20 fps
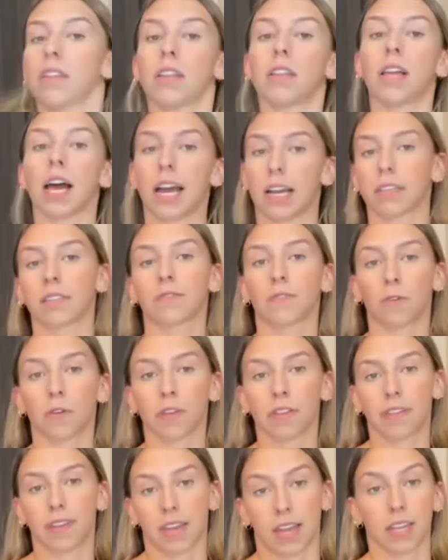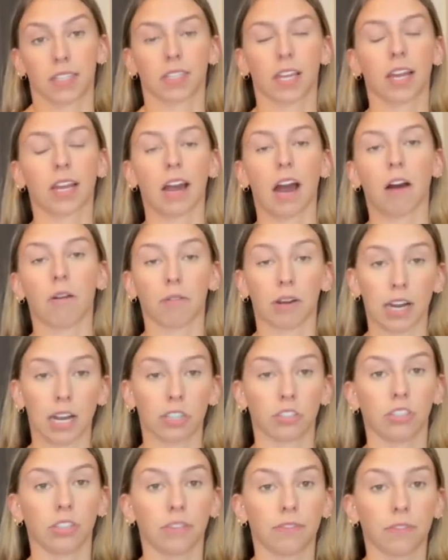the last four things I got were
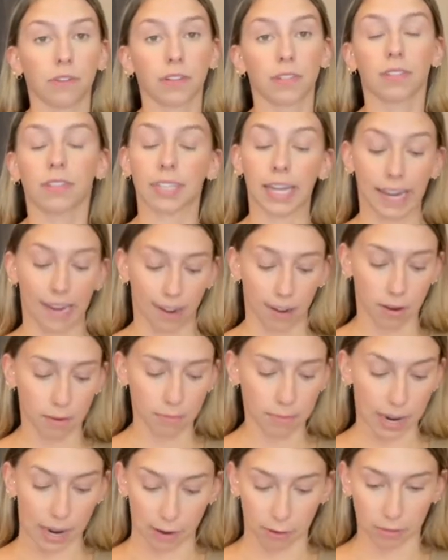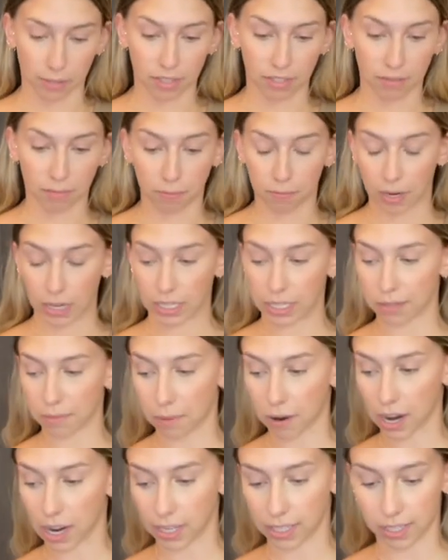actually for Sam. I
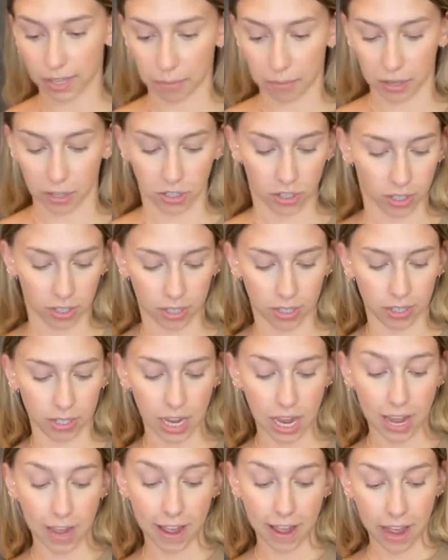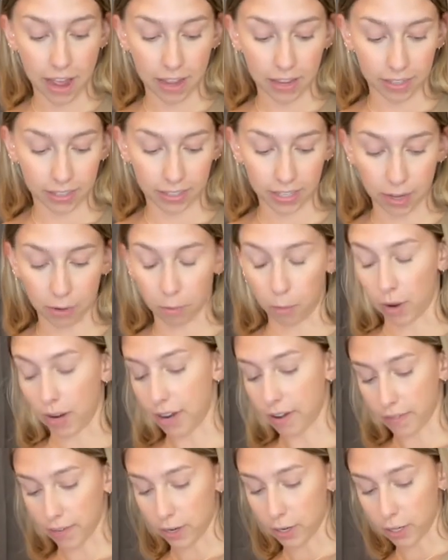surprised him and just said,
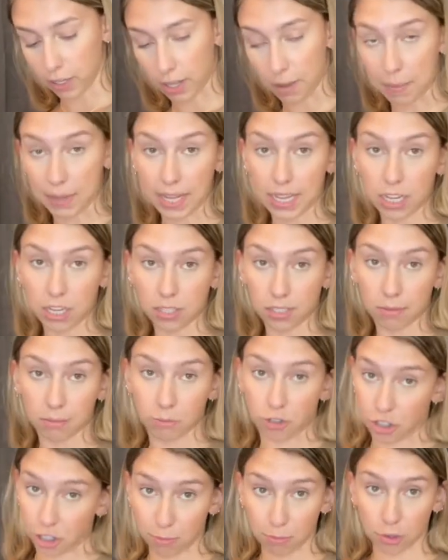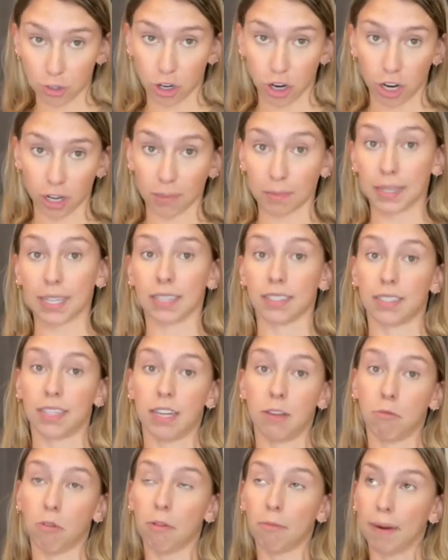whatever, let me get you some Gymshark, because
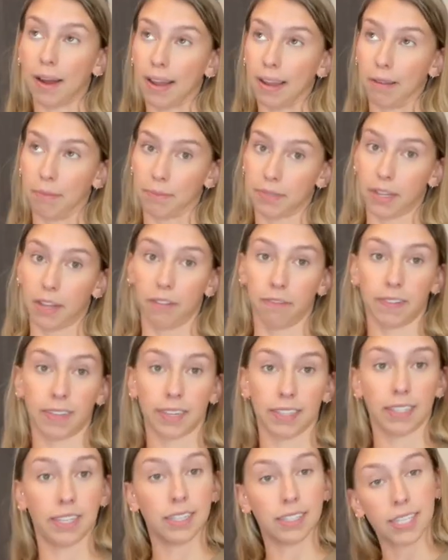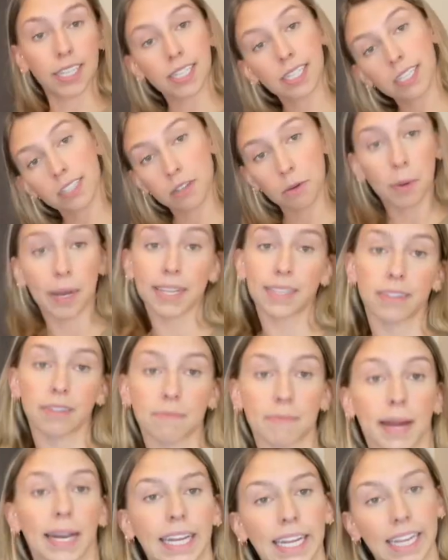he won't buy it himself because he says it's a waste of
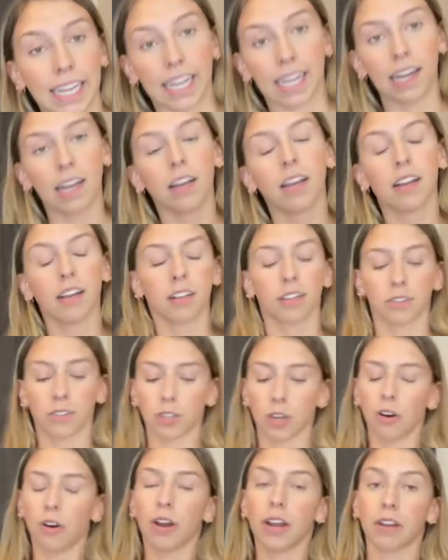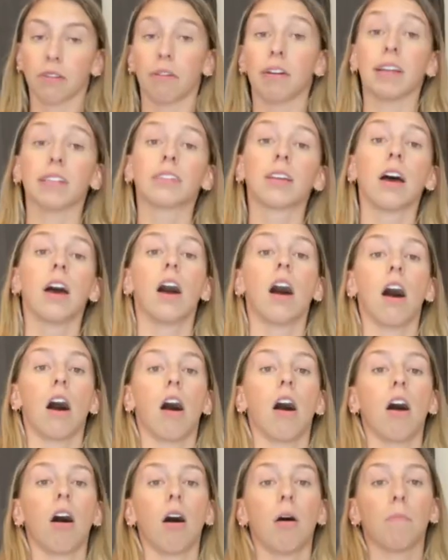money. So anyways,
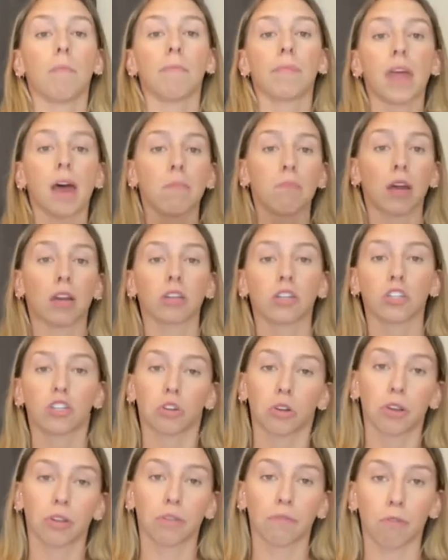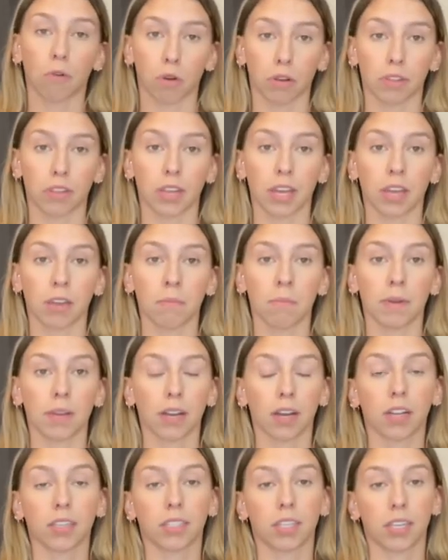I'm not going to show you the fourth thing
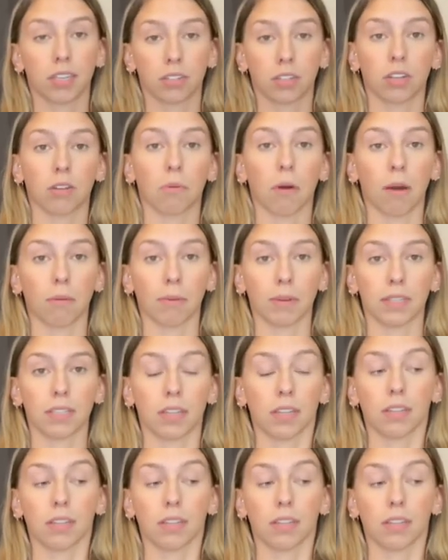because he's going to probably see